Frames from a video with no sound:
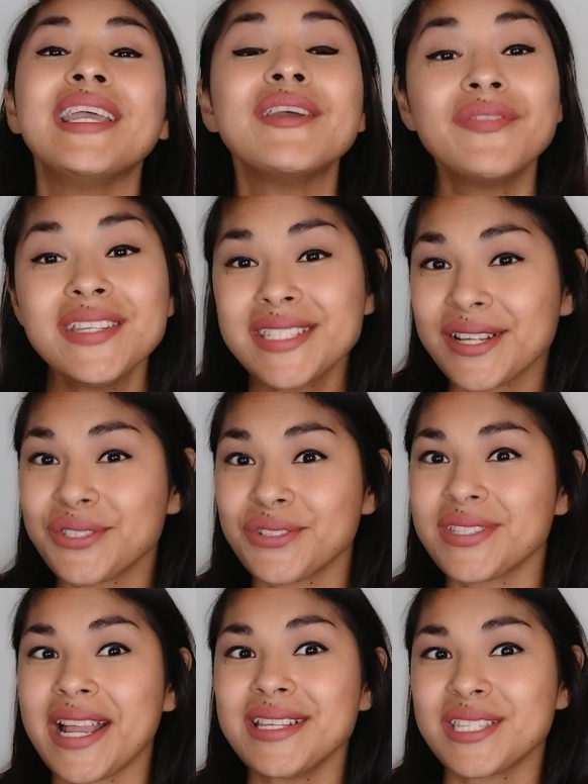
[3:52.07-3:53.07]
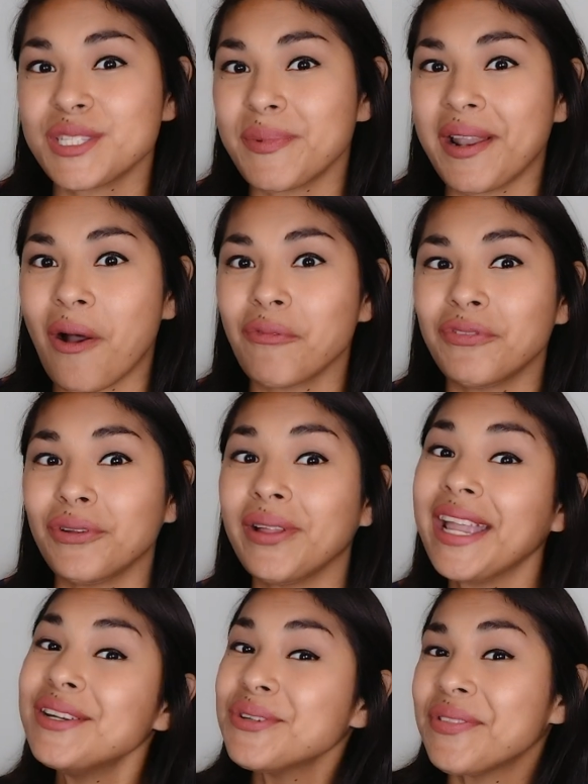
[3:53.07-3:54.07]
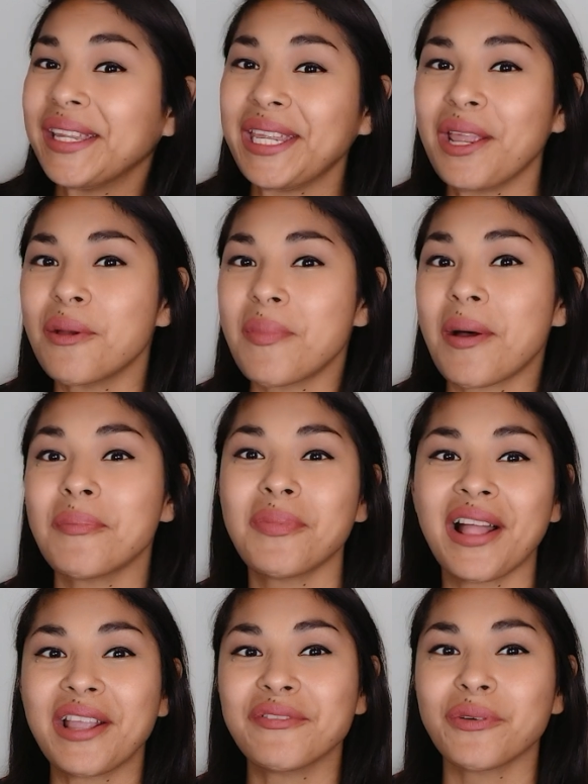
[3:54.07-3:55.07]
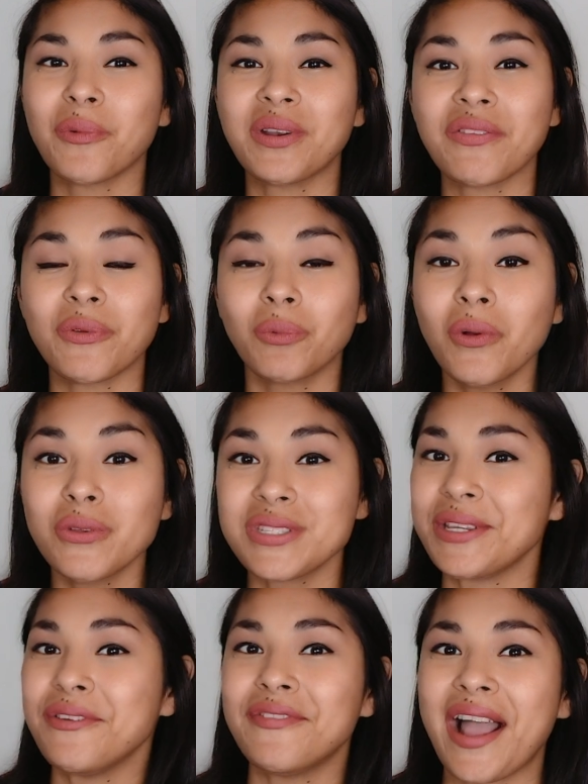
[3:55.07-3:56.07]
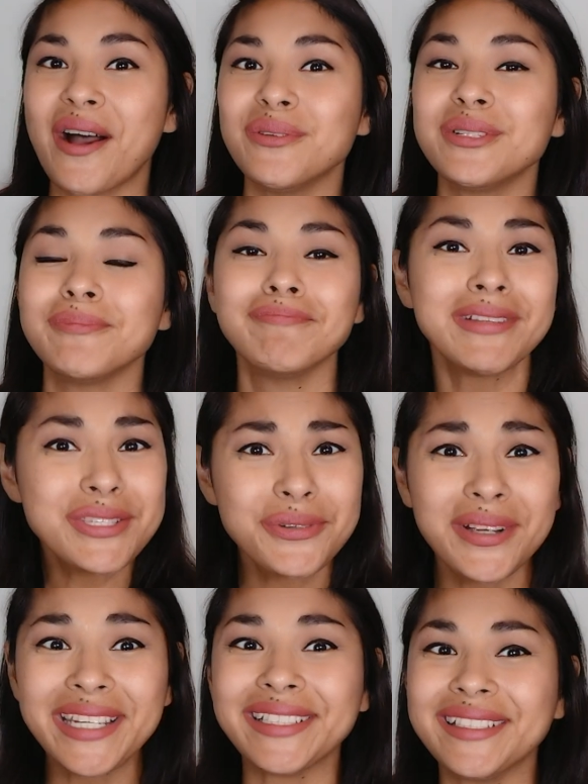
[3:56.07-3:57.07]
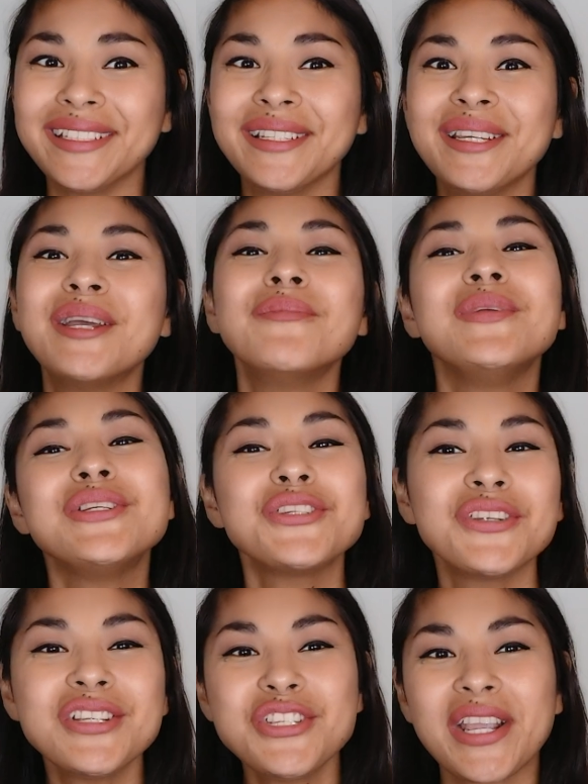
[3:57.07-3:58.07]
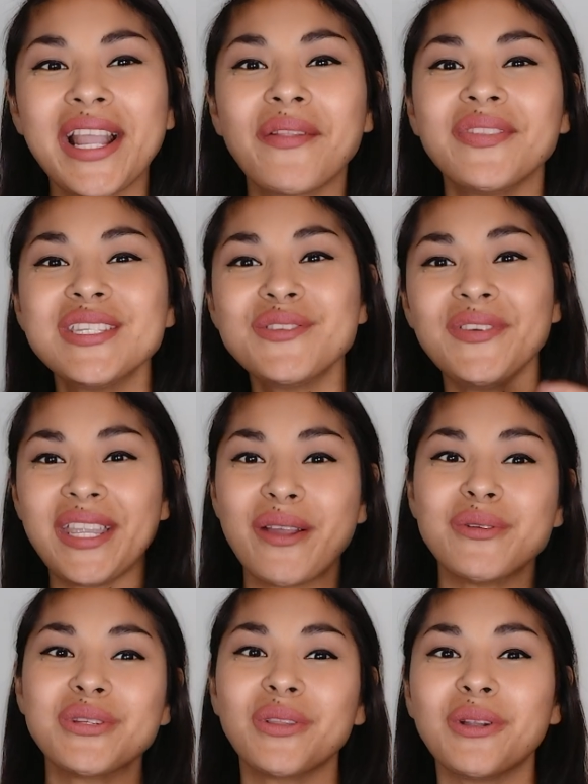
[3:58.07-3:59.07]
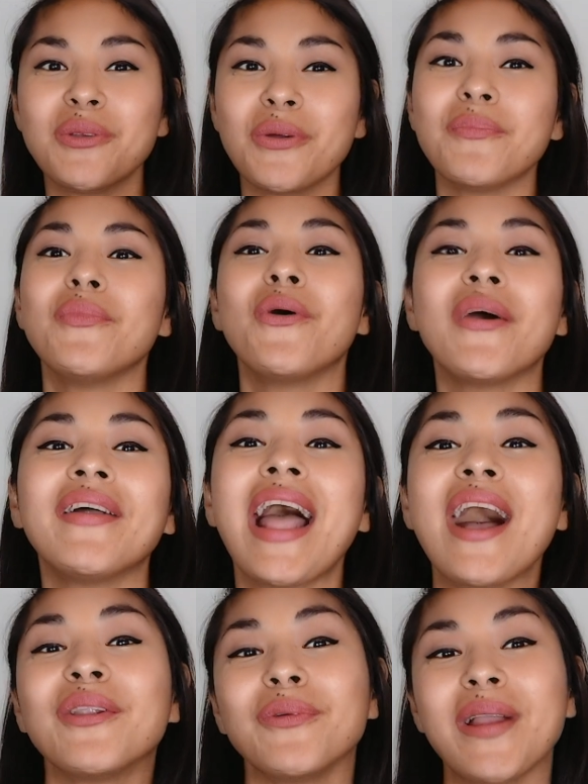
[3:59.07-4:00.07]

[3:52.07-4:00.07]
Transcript: If this exercise has been helpful and you're thinking about applying for one of the roles that you found, that's great. Be sure to check out this video to learn more about how to